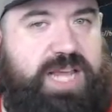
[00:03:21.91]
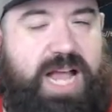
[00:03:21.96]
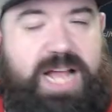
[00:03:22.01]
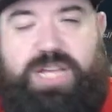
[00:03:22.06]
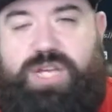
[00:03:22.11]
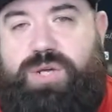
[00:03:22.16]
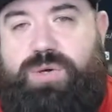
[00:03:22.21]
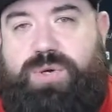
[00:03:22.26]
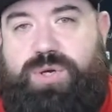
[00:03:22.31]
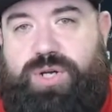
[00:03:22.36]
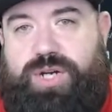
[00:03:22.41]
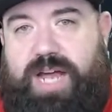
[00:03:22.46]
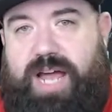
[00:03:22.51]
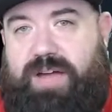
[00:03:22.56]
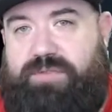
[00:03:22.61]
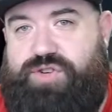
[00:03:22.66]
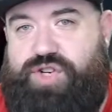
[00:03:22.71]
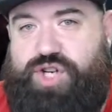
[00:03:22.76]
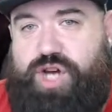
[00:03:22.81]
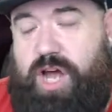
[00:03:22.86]
and you could
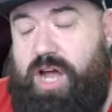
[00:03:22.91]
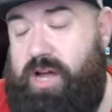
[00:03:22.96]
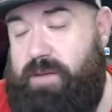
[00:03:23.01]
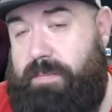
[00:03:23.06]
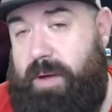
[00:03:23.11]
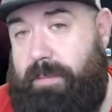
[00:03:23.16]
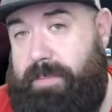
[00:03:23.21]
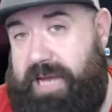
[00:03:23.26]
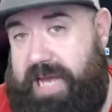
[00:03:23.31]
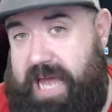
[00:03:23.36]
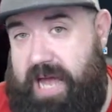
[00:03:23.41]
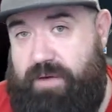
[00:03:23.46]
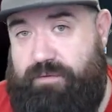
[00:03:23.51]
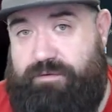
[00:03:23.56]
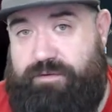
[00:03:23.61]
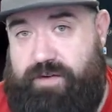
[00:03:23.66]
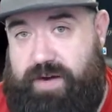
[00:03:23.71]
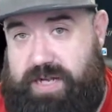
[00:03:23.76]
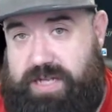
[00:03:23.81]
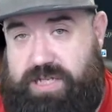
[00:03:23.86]
have Sharkmob account
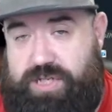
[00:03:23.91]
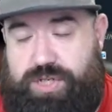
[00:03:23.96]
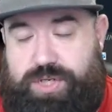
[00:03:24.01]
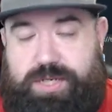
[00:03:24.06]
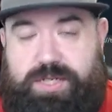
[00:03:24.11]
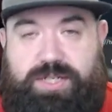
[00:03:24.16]
friends.